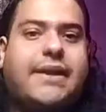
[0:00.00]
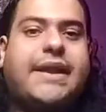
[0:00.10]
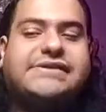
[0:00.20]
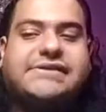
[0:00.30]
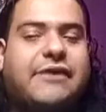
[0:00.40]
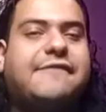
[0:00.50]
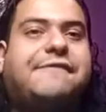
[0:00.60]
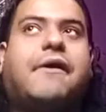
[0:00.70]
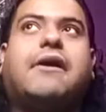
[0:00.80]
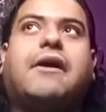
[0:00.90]
next here and
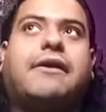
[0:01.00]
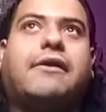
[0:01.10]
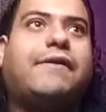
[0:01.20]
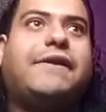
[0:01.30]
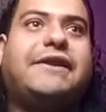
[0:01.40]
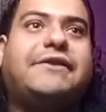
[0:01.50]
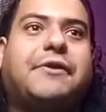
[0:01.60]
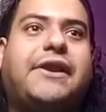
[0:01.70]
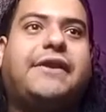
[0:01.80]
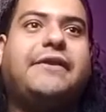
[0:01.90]
far on Old
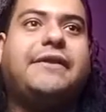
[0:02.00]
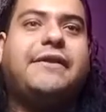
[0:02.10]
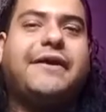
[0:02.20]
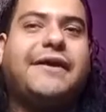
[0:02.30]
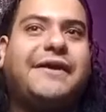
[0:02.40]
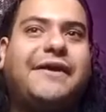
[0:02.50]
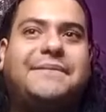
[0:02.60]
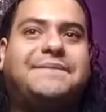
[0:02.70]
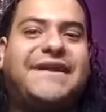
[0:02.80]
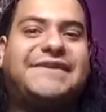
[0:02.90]
83,
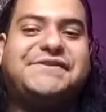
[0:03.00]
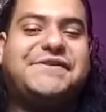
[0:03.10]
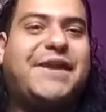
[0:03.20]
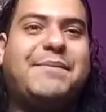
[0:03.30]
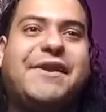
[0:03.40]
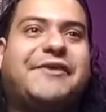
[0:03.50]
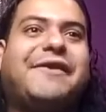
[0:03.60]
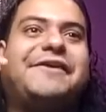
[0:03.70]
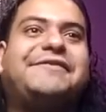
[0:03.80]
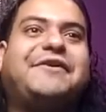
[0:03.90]
next to the M.
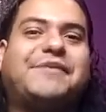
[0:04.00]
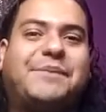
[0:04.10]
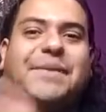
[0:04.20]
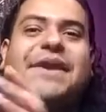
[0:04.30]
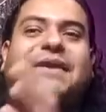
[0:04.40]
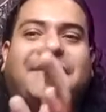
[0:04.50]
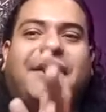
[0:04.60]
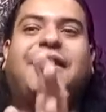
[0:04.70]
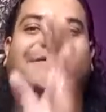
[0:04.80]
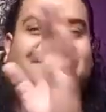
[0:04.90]
Rivas, there's a big,
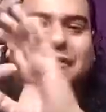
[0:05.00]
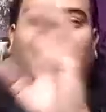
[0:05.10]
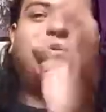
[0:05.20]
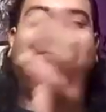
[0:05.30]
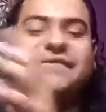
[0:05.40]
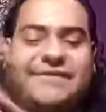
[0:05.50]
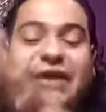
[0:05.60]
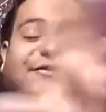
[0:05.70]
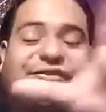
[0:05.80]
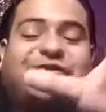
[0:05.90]
it's Hermes. Now
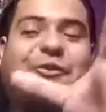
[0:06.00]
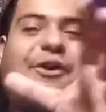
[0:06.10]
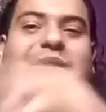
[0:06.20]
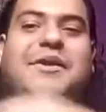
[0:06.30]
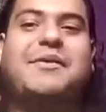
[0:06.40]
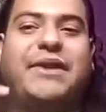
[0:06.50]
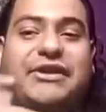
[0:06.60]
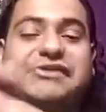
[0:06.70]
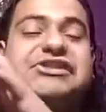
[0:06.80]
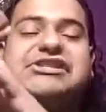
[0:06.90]
it's a store, but it
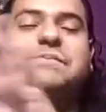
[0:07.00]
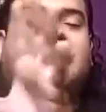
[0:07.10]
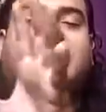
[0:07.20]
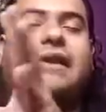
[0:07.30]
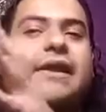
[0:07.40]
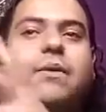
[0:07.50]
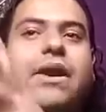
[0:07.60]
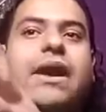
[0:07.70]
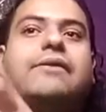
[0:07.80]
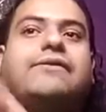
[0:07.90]
used to just be like a
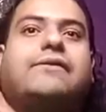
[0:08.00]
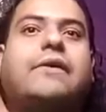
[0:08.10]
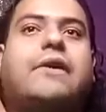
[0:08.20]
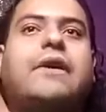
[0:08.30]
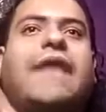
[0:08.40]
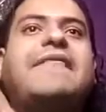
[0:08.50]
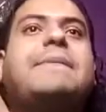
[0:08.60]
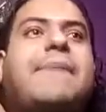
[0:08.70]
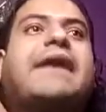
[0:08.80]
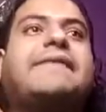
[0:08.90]
warehouse. I
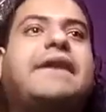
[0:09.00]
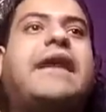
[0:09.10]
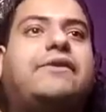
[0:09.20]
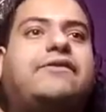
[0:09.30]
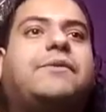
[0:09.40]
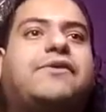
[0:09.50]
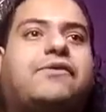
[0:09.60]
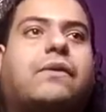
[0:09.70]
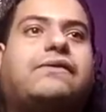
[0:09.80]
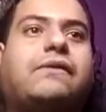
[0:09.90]
think back in the day, it used to be a
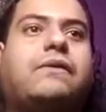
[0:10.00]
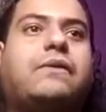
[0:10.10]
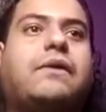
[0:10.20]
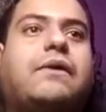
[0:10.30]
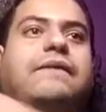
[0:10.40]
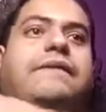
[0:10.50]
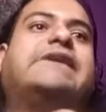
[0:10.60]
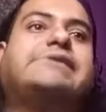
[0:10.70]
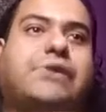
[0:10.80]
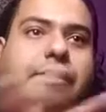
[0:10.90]
store too. Then they
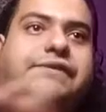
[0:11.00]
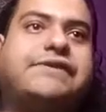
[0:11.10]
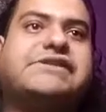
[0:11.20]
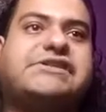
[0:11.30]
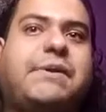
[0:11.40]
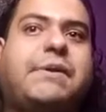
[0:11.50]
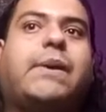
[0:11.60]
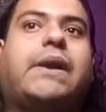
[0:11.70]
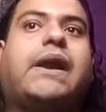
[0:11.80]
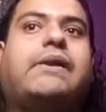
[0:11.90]
closed it just to be a
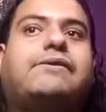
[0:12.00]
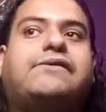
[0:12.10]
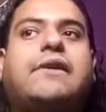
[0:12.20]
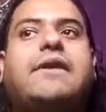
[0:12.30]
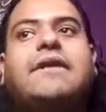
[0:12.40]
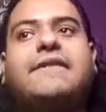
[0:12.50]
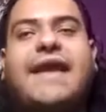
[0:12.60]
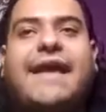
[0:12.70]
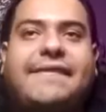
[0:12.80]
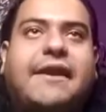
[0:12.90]
warehouse. They
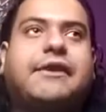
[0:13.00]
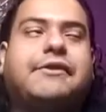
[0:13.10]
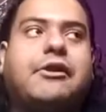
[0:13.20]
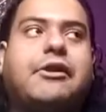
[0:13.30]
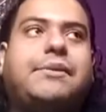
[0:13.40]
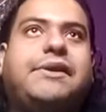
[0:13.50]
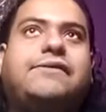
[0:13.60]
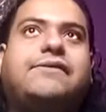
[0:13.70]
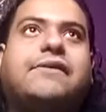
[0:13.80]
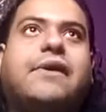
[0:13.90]
had that other
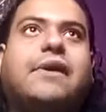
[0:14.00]
Hermes